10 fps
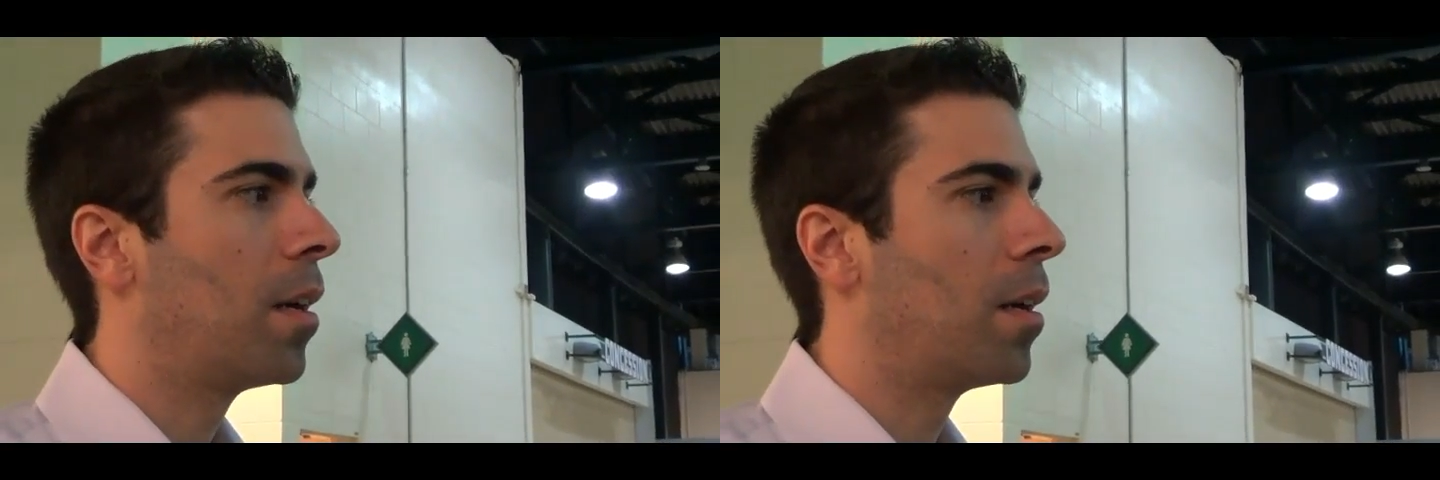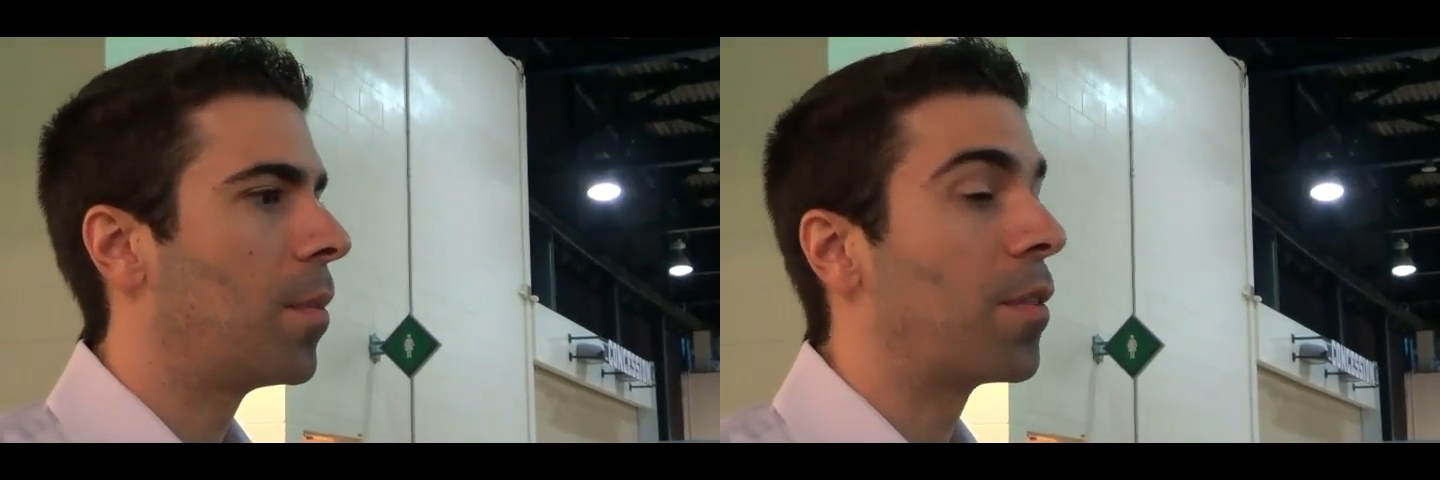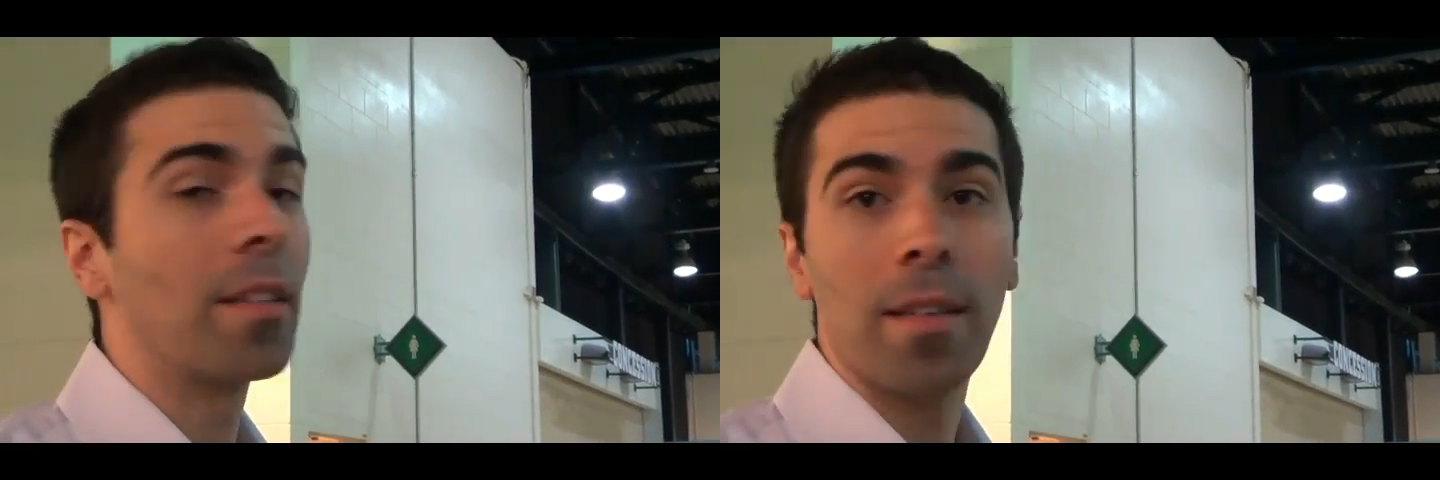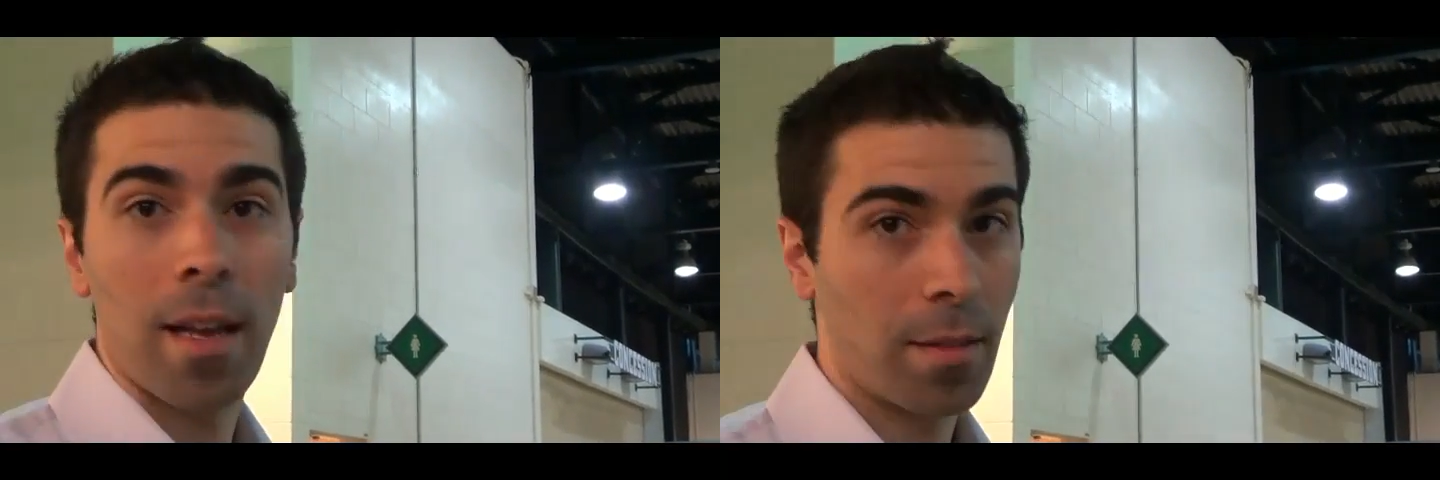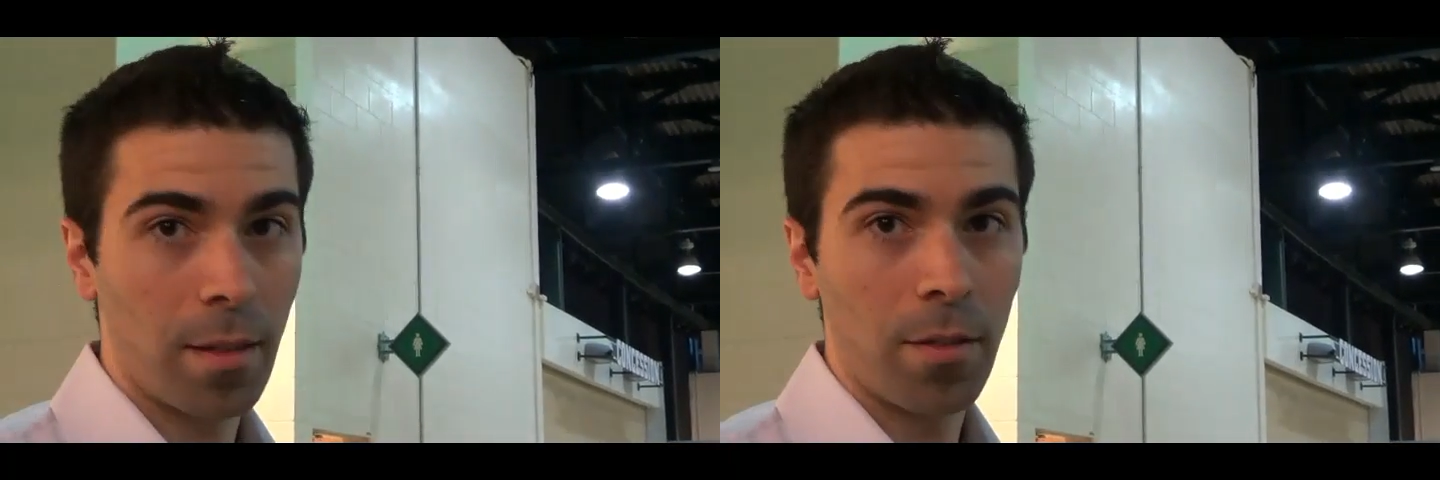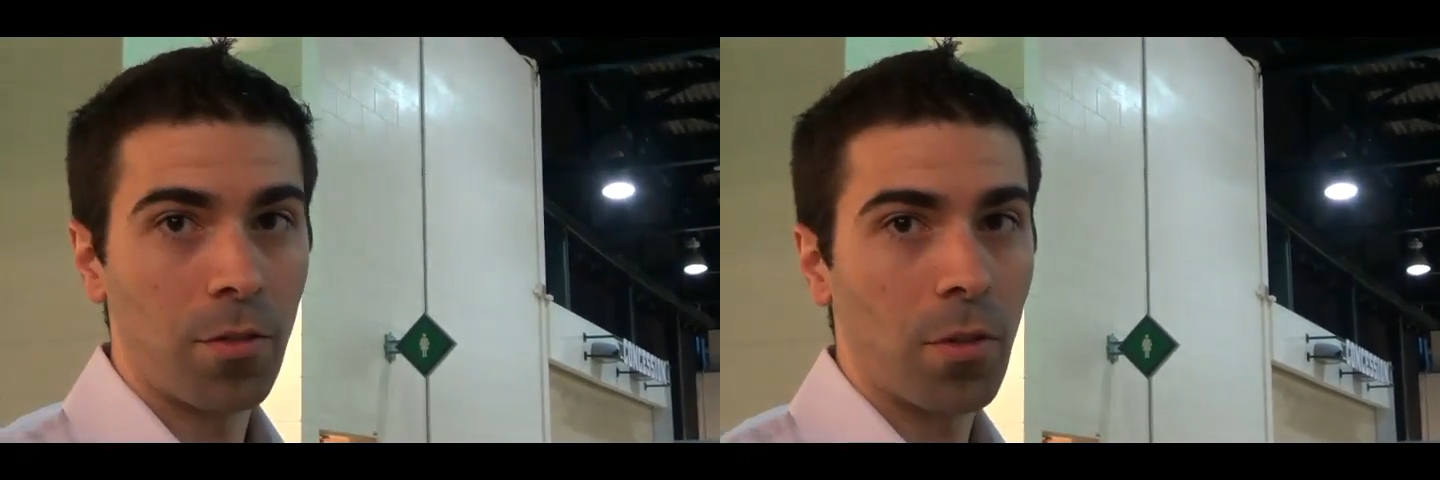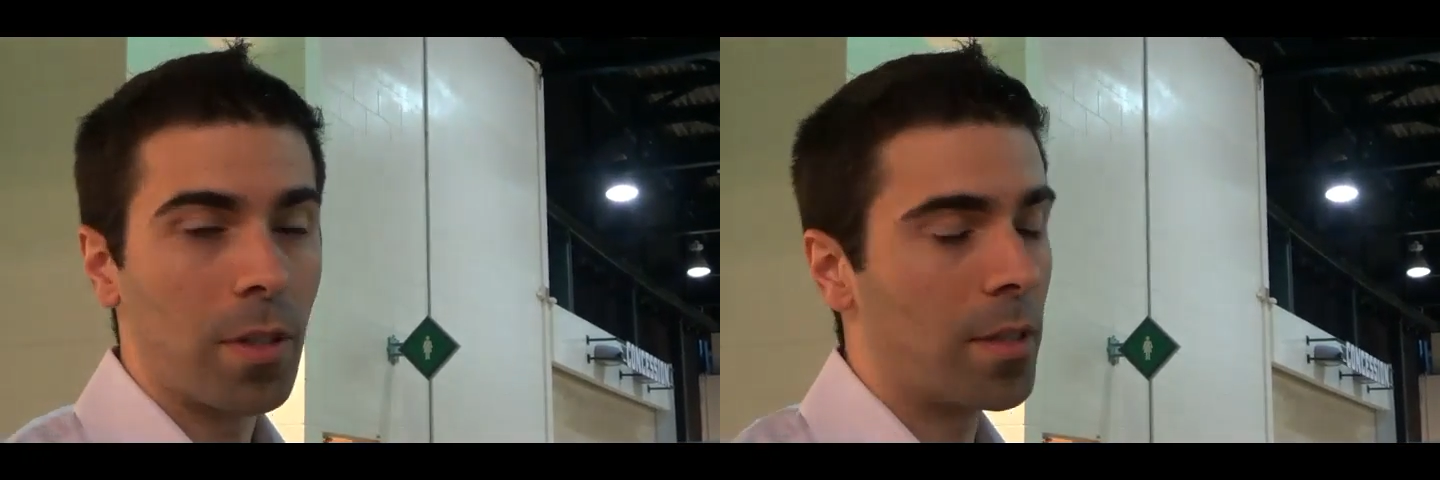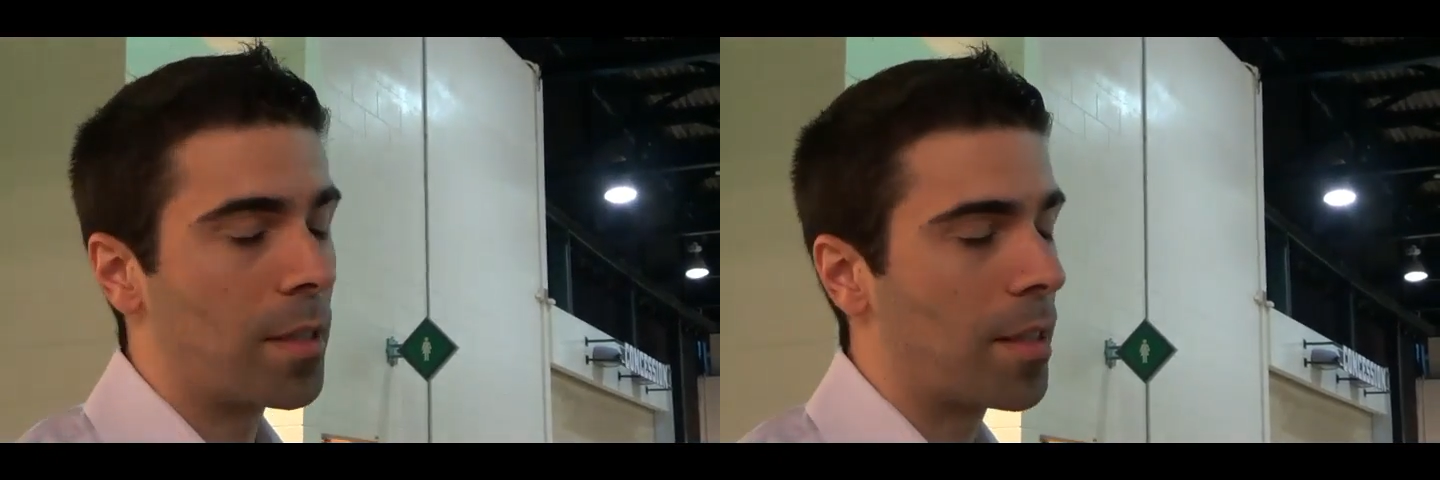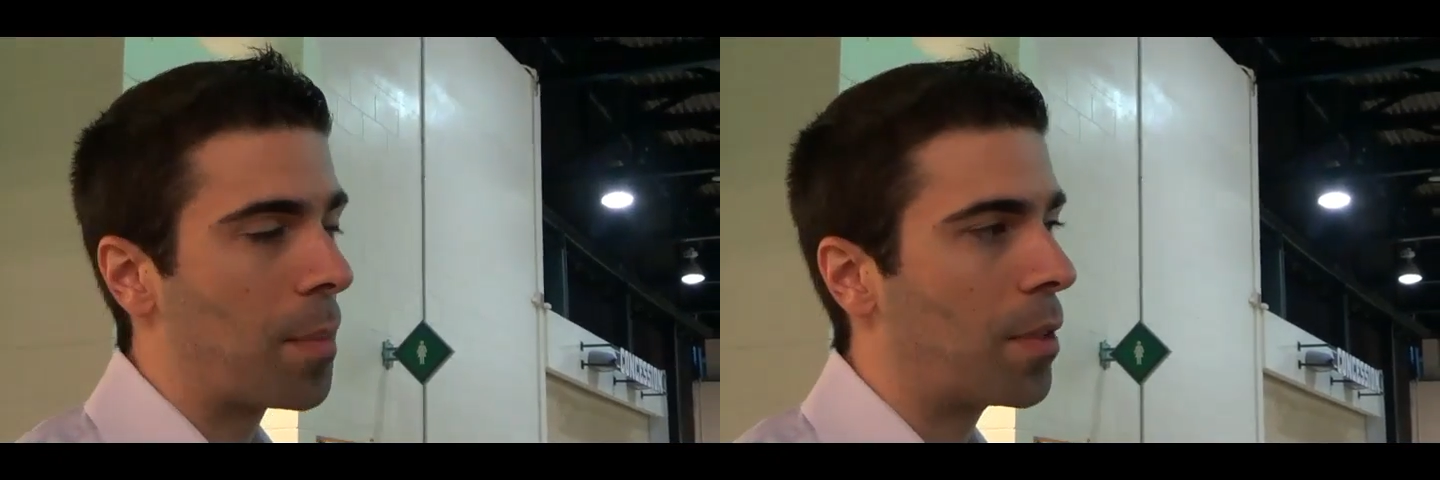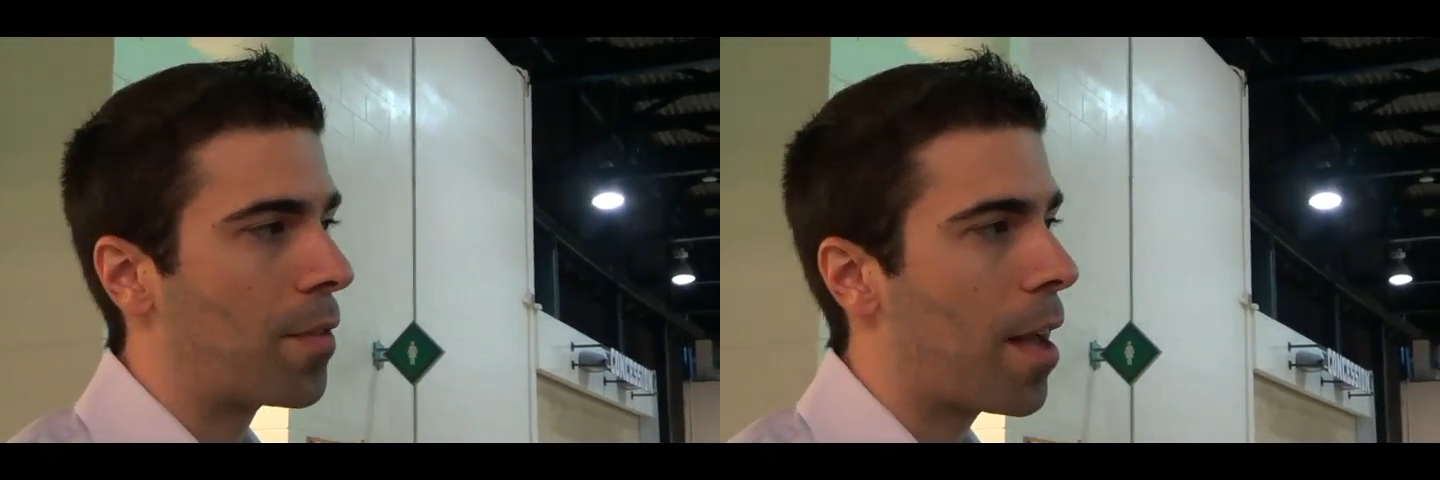events, as Night of Joy is an
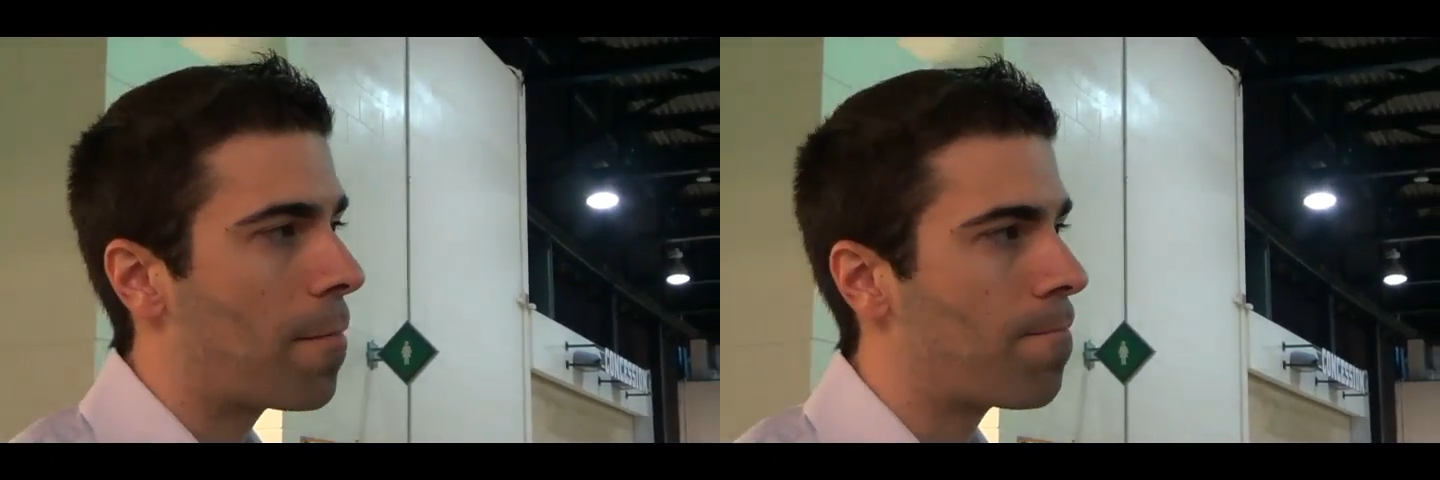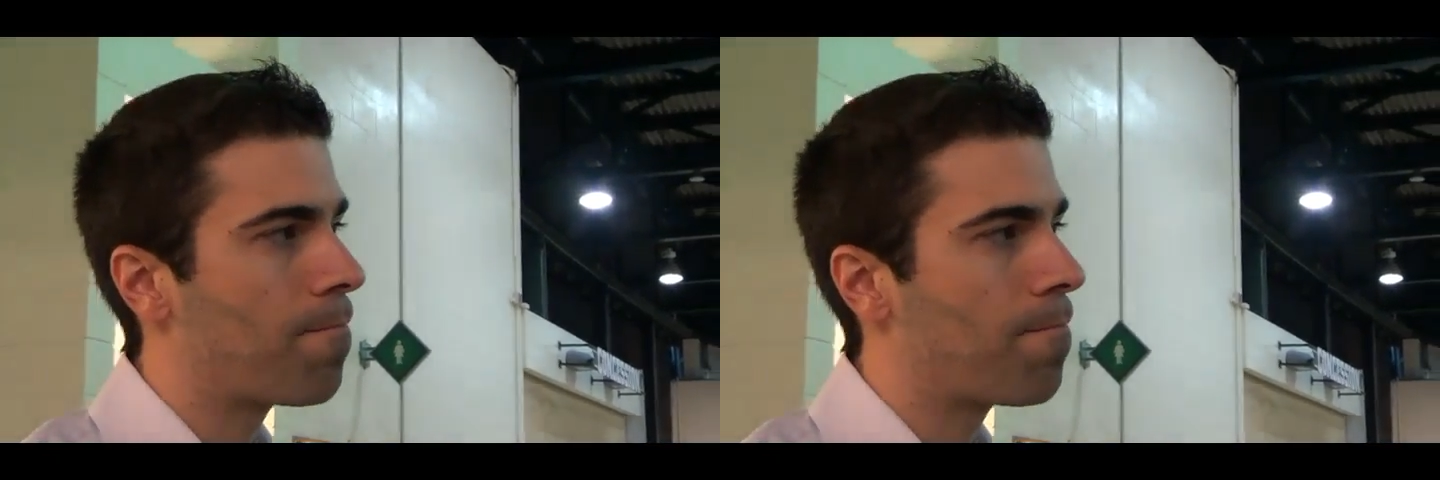example of that.